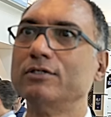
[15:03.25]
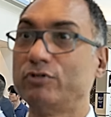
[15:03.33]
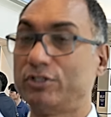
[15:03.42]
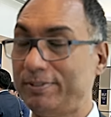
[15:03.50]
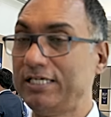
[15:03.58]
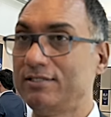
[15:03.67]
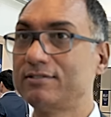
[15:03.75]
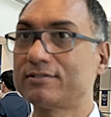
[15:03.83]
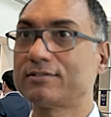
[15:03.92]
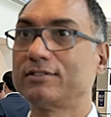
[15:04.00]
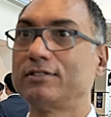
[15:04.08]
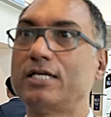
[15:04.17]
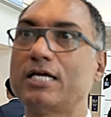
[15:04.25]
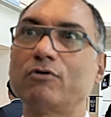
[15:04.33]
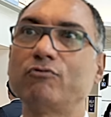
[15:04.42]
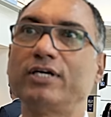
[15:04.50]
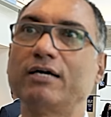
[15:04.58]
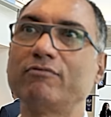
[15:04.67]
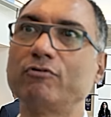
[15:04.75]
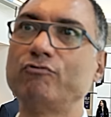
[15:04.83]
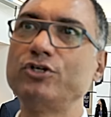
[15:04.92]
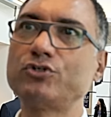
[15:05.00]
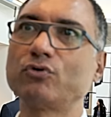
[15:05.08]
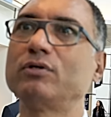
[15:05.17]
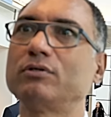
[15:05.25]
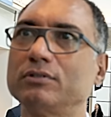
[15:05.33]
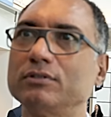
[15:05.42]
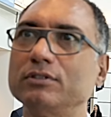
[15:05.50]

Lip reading: which means now we have a visual